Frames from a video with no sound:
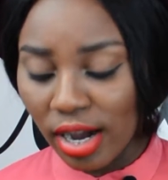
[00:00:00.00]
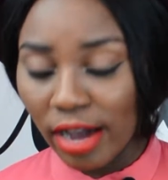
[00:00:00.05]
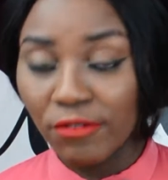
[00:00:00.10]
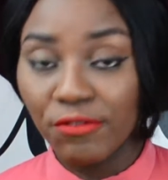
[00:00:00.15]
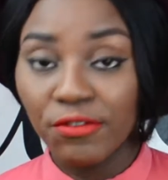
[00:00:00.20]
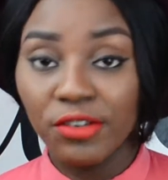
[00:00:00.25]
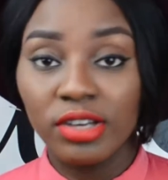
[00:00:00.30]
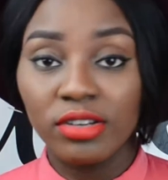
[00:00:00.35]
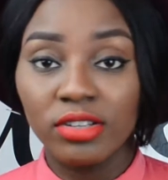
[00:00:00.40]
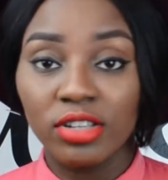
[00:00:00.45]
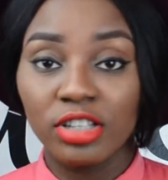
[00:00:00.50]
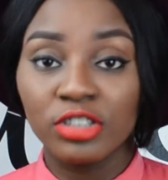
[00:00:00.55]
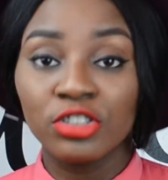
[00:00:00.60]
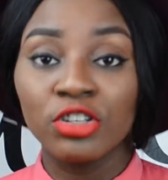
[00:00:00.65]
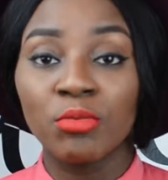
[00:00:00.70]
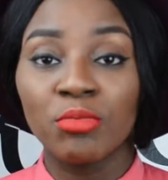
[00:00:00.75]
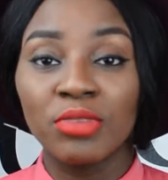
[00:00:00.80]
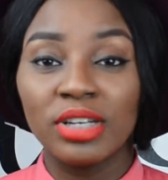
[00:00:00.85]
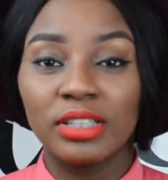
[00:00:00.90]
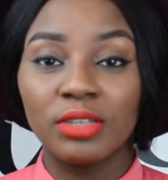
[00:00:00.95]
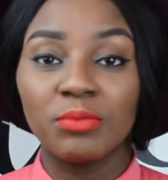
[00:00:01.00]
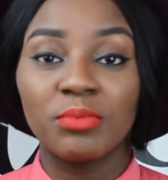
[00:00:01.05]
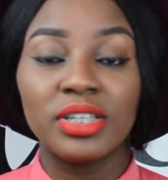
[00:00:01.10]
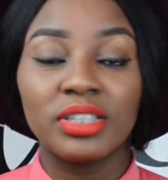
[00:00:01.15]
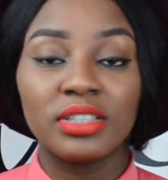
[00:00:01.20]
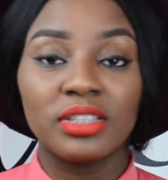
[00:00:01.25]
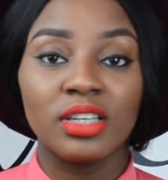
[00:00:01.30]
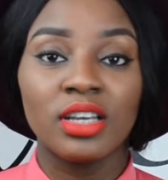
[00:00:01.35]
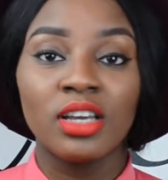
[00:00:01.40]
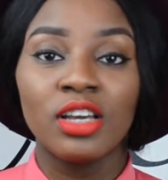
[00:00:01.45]
I feel the summary is a
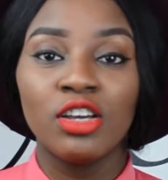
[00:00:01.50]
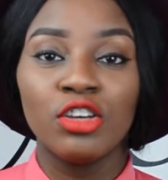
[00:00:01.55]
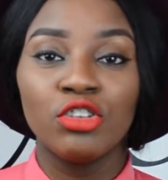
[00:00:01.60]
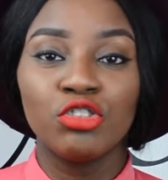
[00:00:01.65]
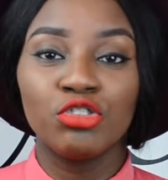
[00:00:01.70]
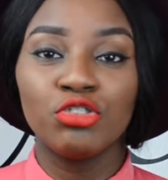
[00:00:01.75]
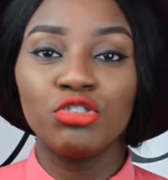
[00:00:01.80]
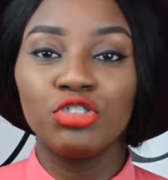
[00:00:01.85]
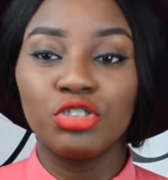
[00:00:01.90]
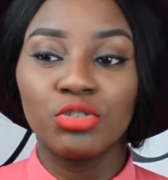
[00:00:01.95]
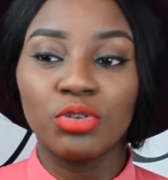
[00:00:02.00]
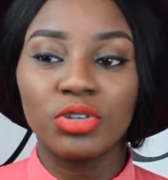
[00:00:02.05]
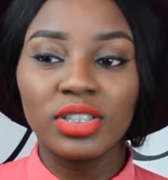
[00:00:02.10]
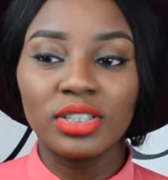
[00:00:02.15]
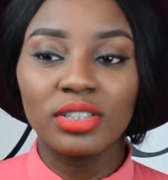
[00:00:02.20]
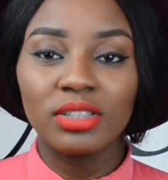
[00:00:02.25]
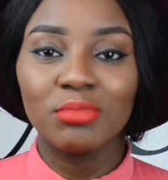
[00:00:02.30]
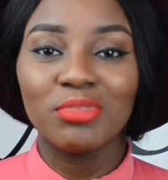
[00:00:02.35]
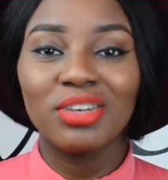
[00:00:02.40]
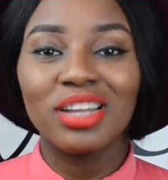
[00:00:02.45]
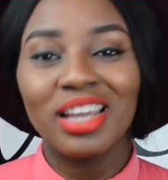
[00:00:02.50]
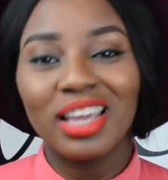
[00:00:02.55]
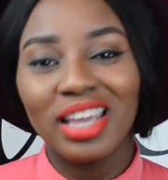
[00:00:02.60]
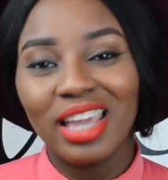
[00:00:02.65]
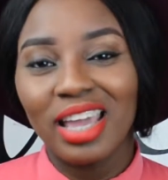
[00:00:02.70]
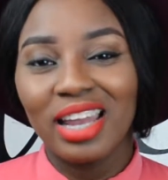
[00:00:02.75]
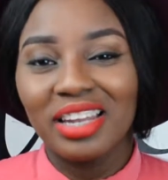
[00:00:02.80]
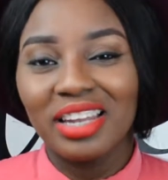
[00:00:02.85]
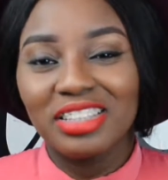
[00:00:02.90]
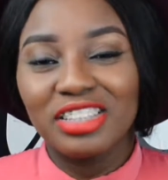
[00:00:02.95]
bit too short, but
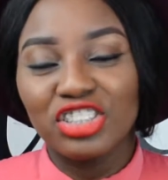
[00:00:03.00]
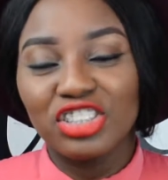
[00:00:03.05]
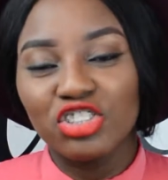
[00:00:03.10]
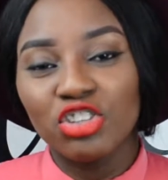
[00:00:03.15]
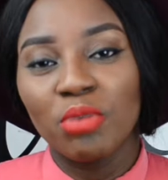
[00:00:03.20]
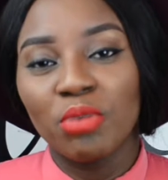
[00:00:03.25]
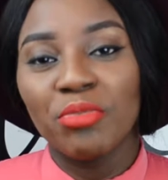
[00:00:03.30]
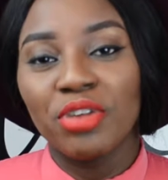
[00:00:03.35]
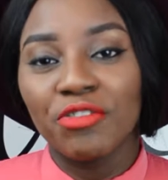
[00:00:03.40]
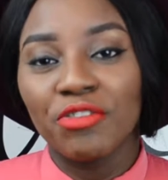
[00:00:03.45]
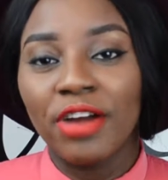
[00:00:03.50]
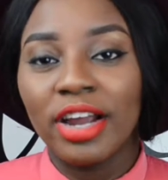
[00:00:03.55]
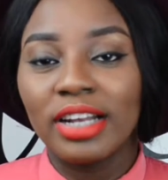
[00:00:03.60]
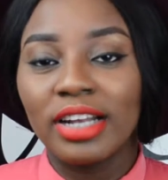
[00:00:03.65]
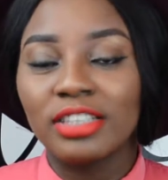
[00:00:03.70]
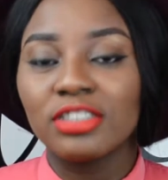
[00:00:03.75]
again, it's a summary, right?